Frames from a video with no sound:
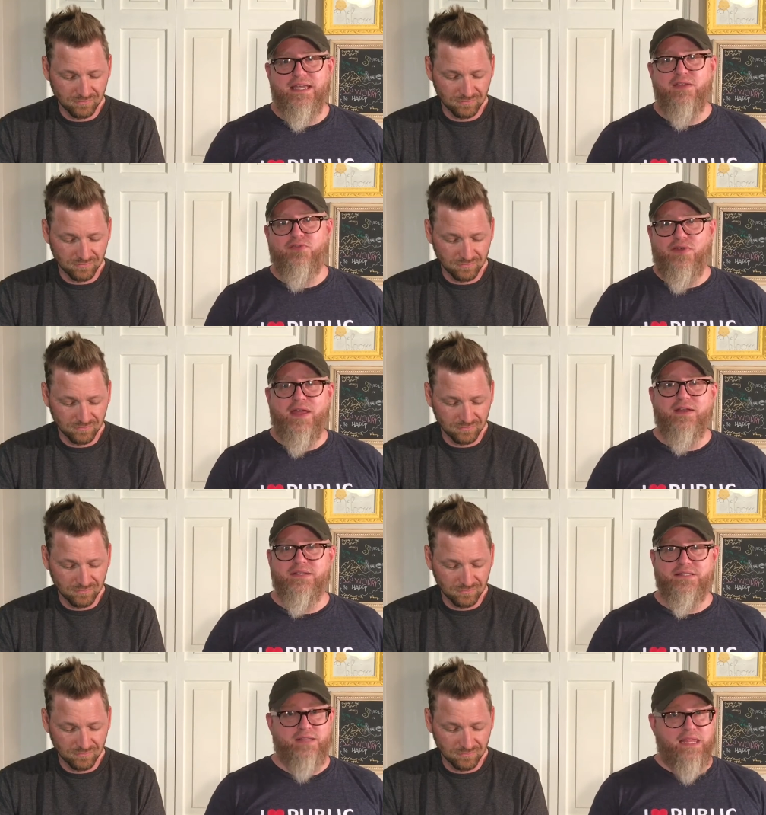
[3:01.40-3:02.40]
Speaker 1: He fed
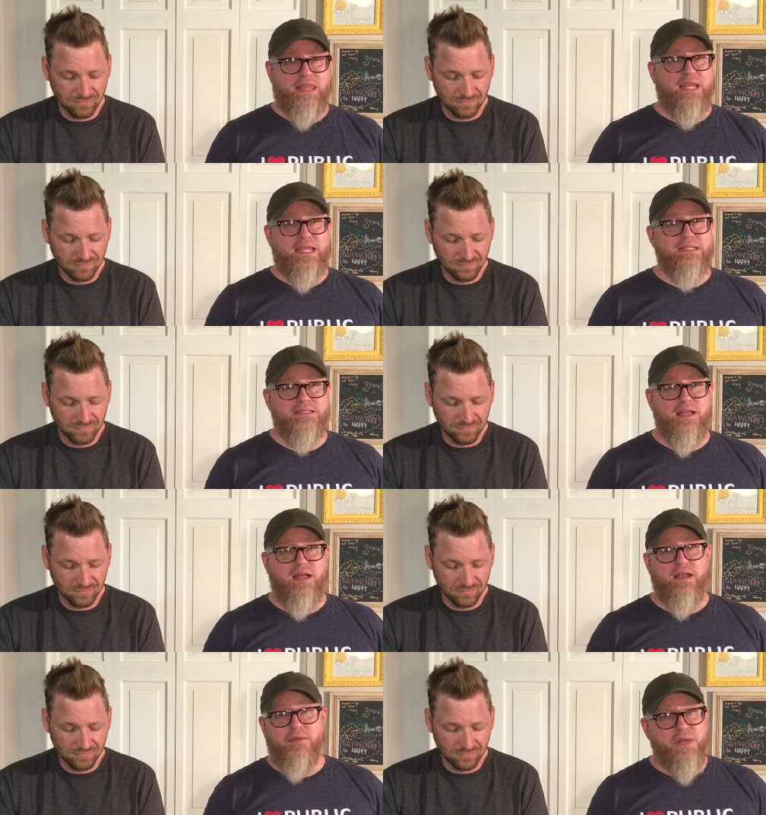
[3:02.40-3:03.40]
us, I think, his
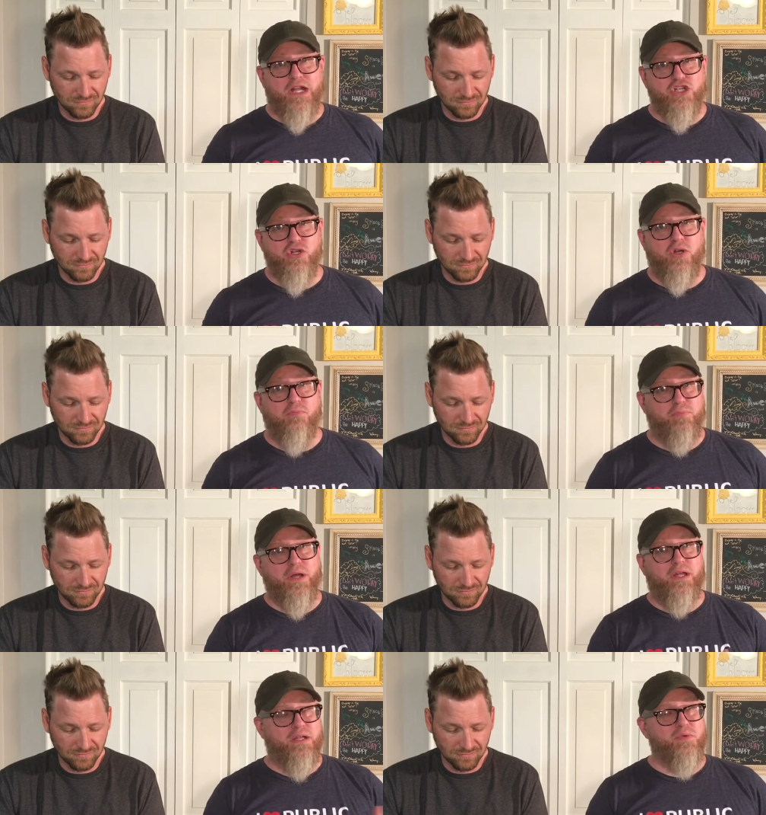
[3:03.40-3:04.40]
son. I'm not sure,
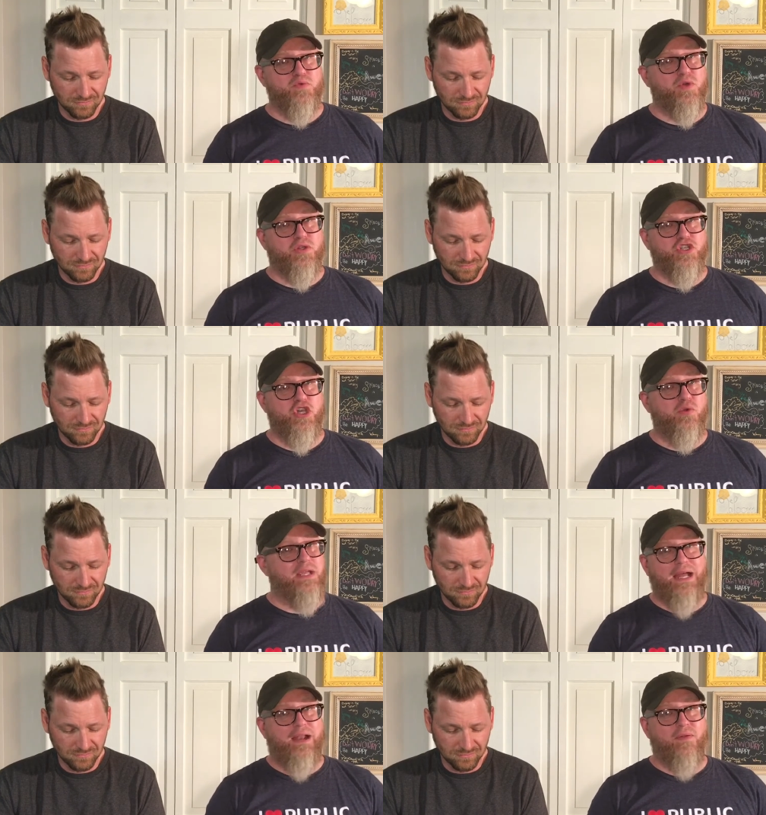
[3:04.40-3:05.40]
but it was real
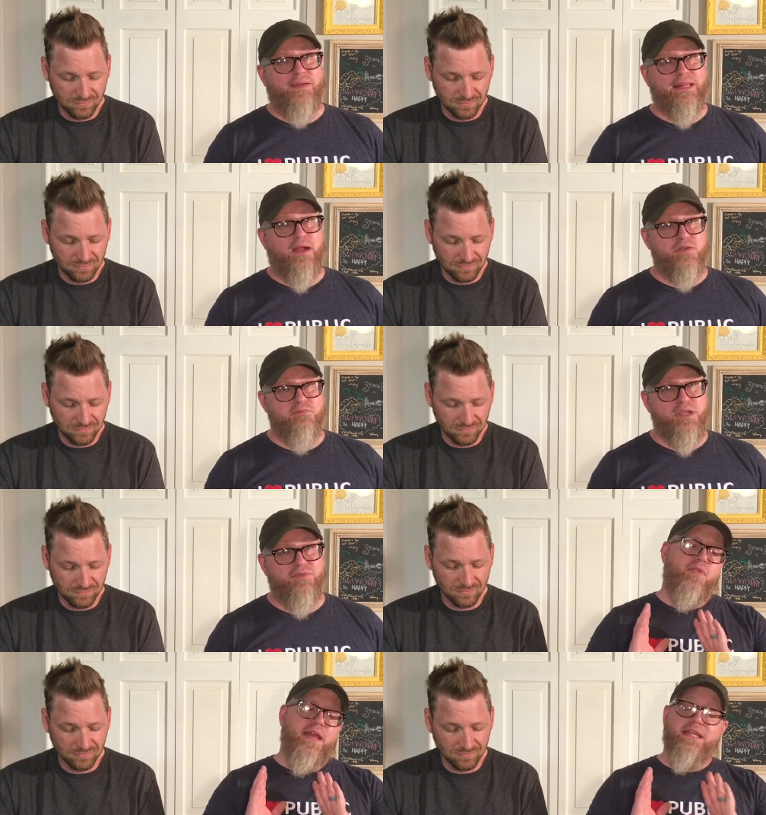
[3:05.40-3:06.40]
chewy. I don't think that was
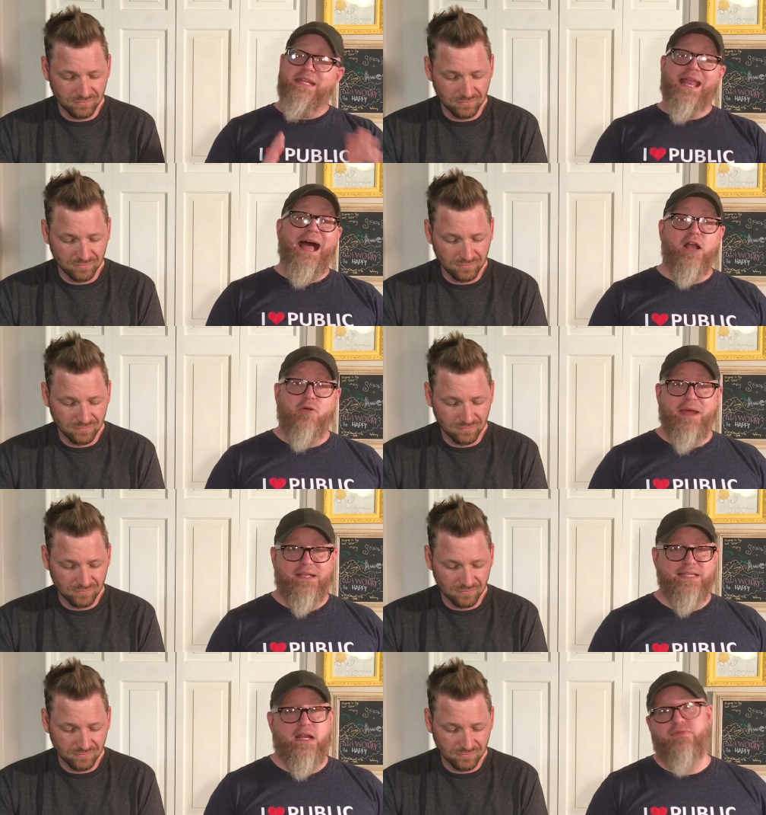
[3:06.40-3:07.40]
beef. They did not go
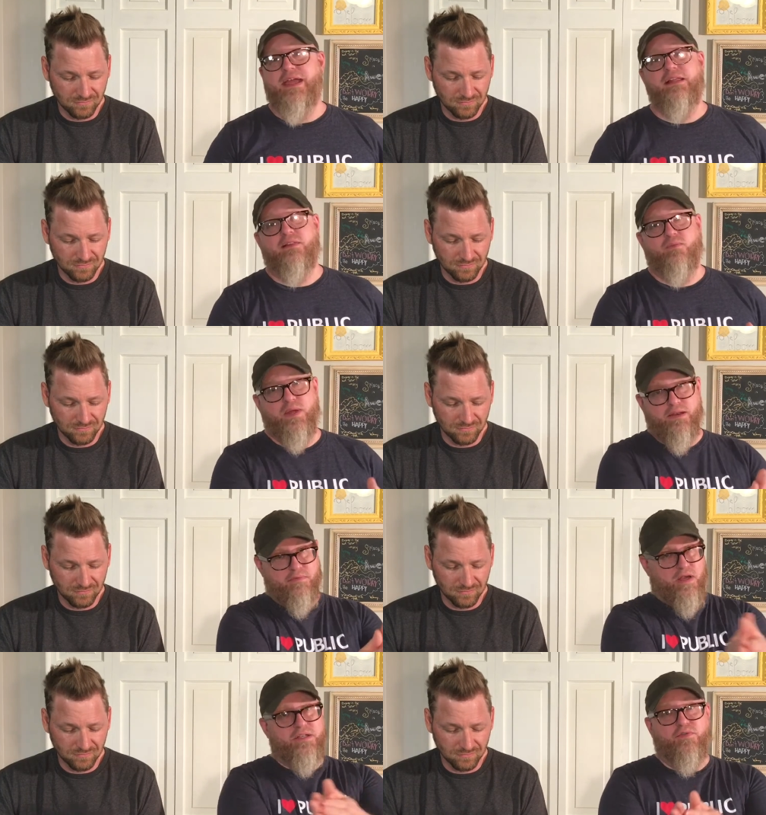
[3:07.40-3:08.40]
back to Herod. They went
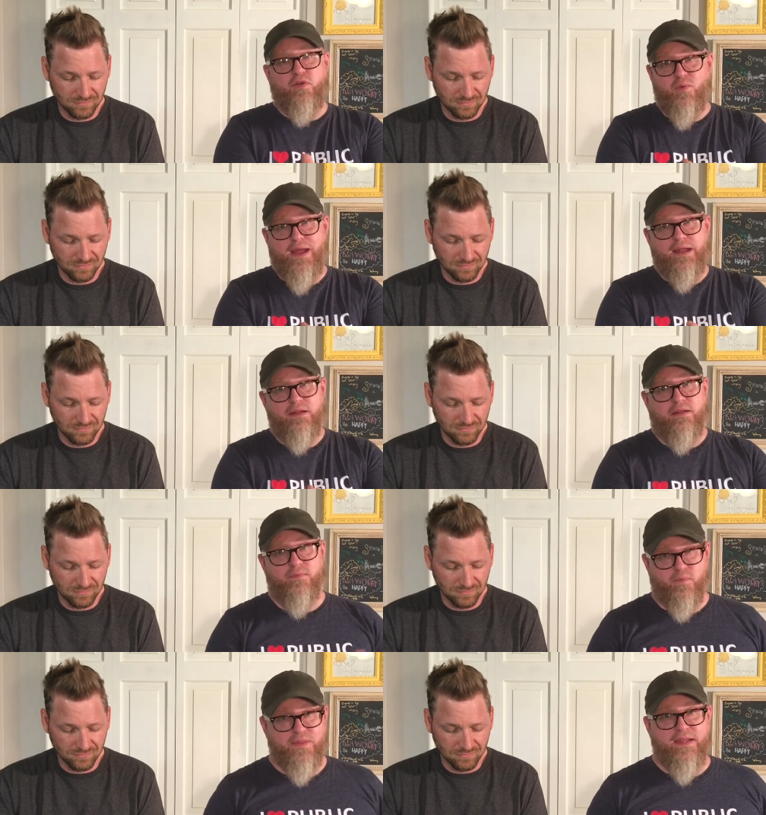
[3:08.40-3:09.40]
a different way
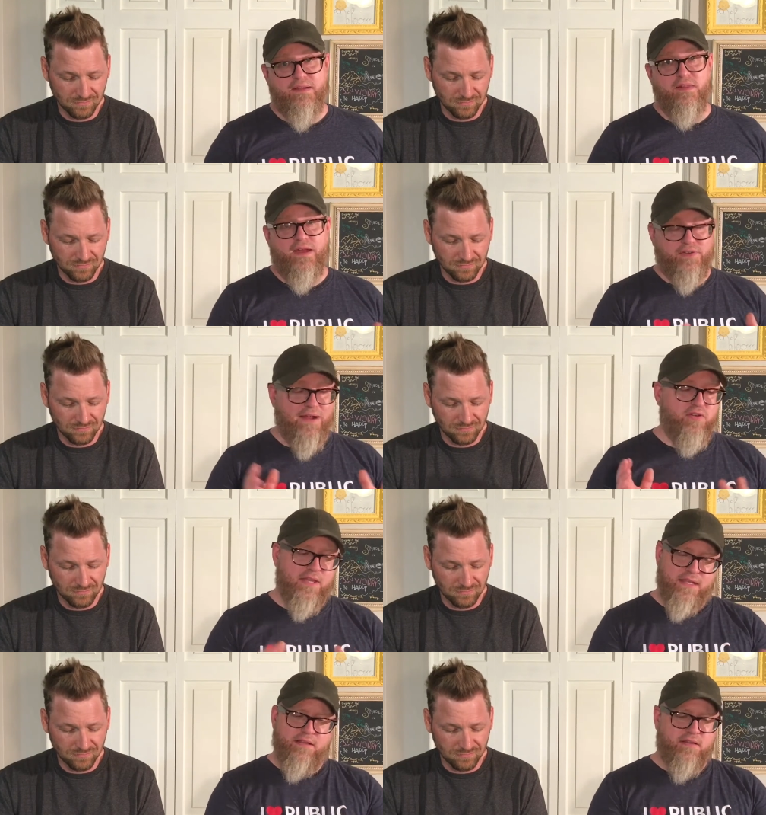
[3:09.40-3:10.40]
when they left. After
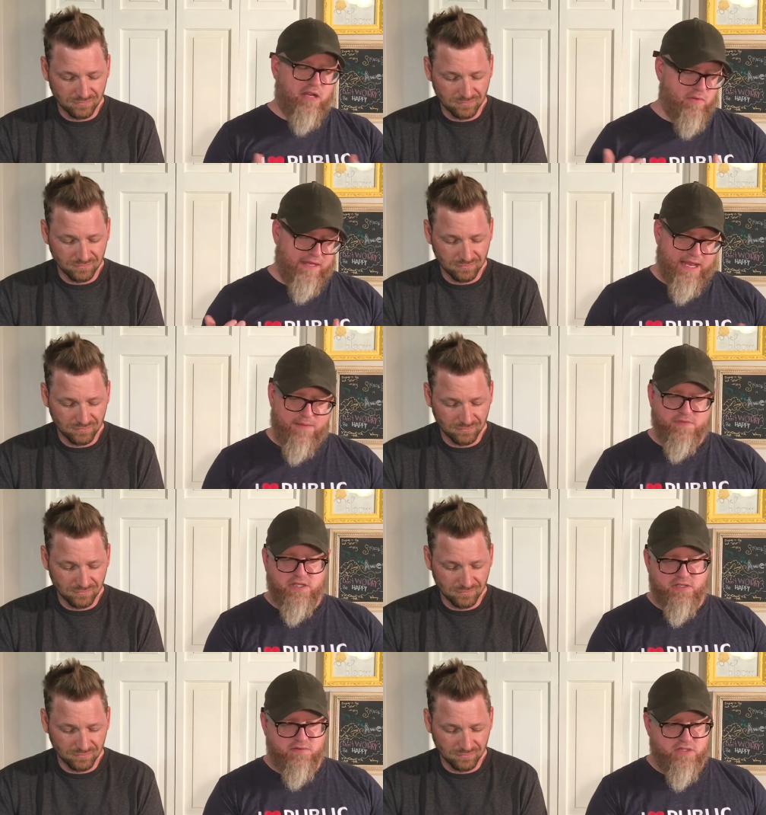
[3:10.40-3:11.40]
they, you know, they came
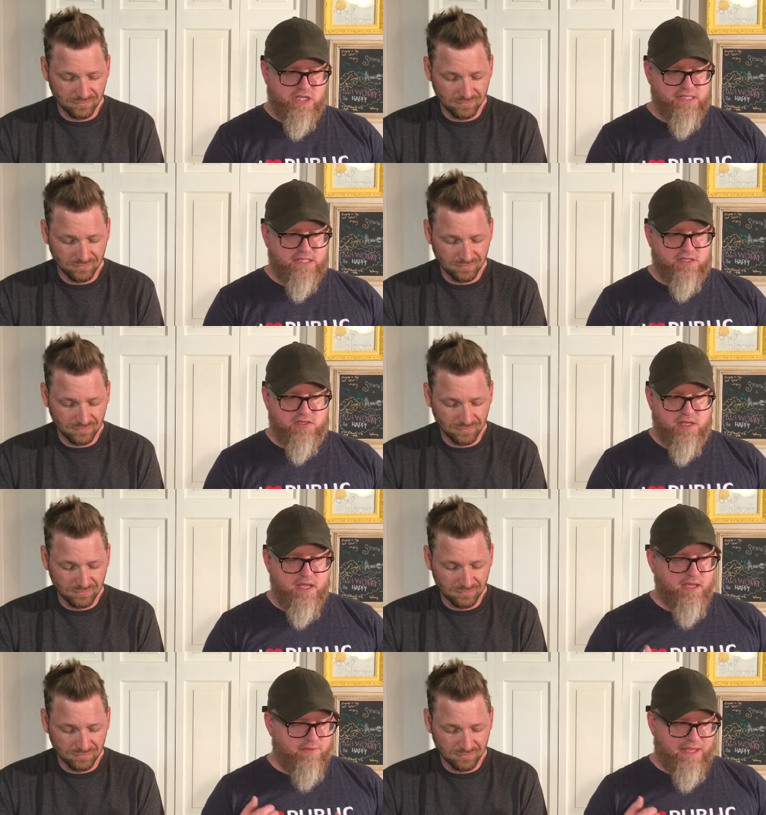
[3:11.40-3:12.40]
to Jesus,
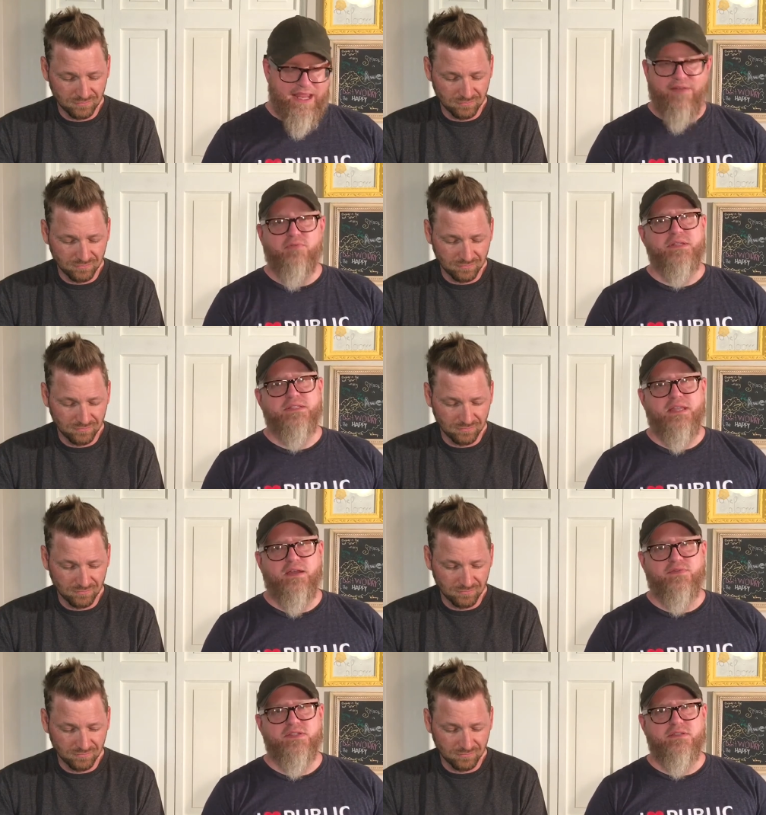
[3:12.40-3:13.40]
they gave him his
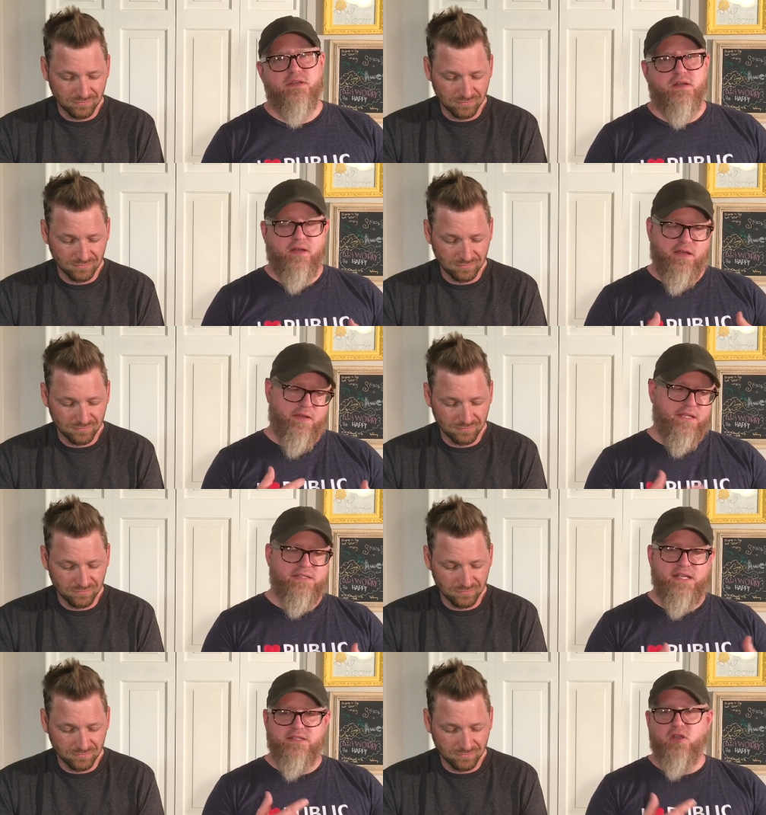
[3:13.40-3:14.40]
gifts, uh,
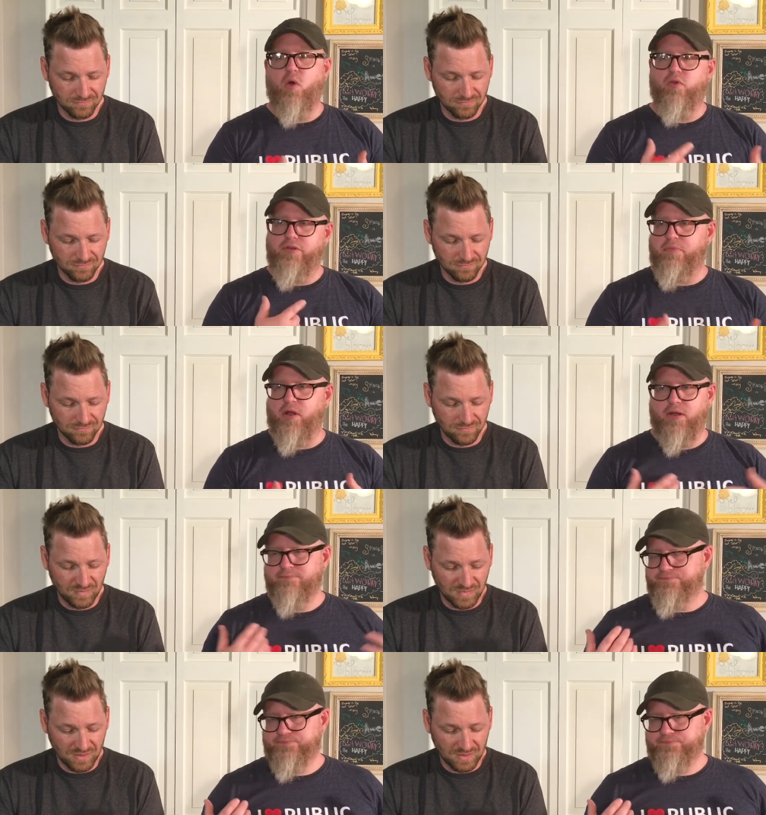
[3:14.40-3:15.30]
incense, gold, and myrrh.